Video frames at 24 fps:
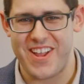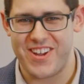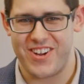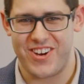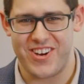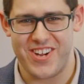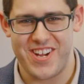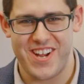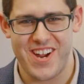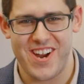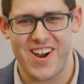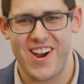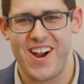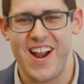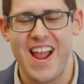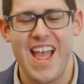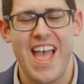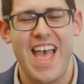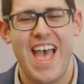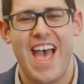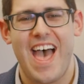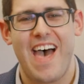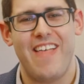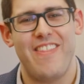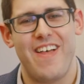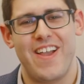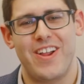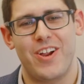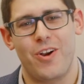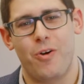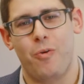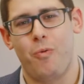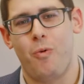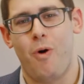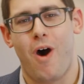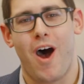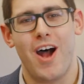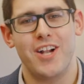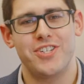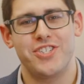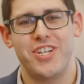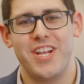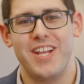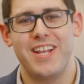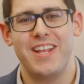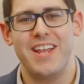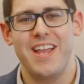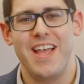that you're here and that you're
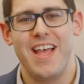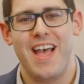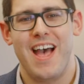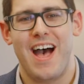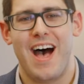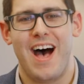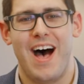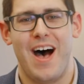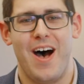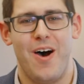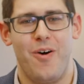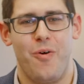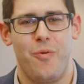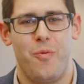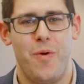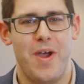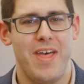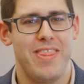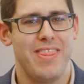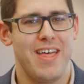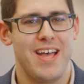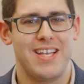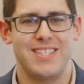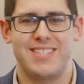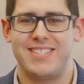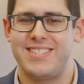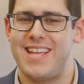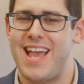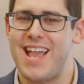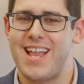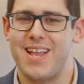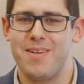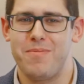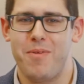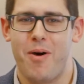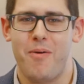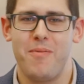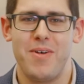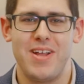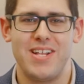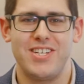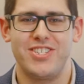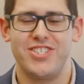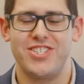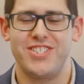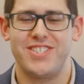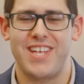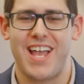watching with us. Take a moment
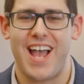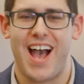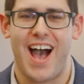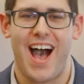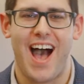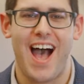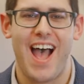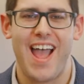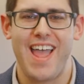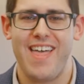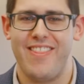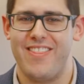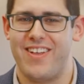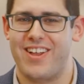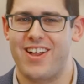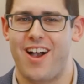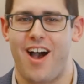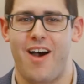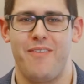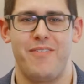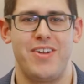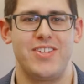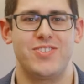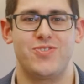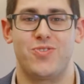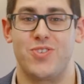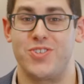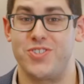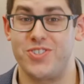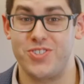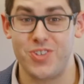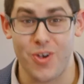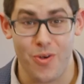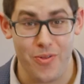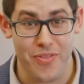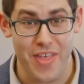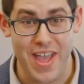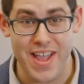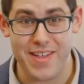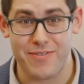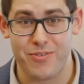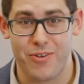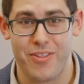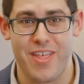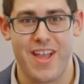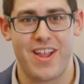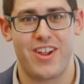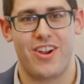and just say hi in the comments. We're so
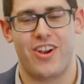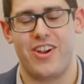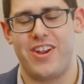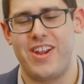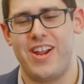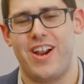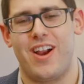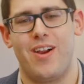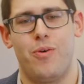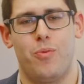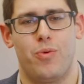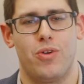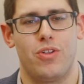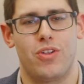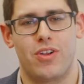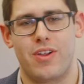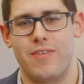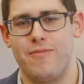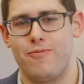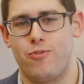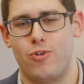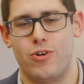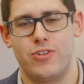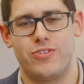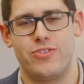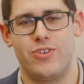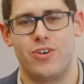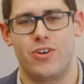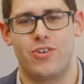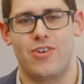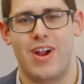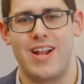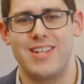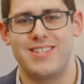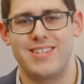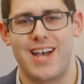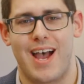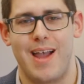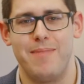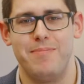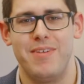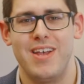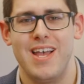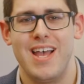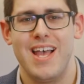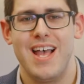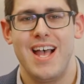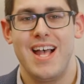thankful that you're here, and we're looking forward to a great
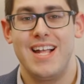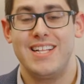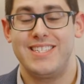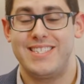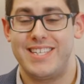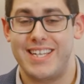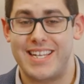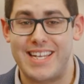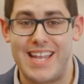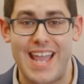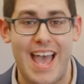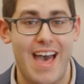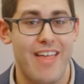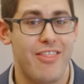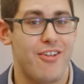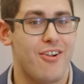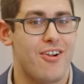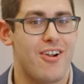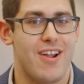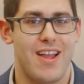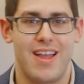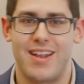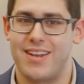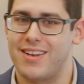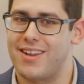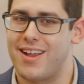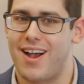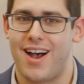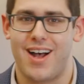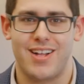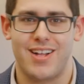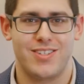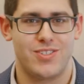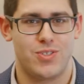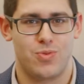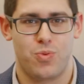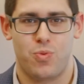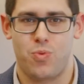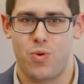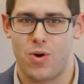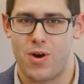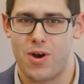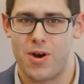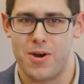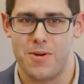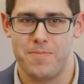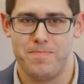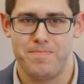time together in God's
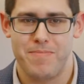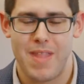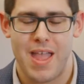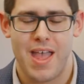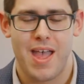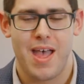Word.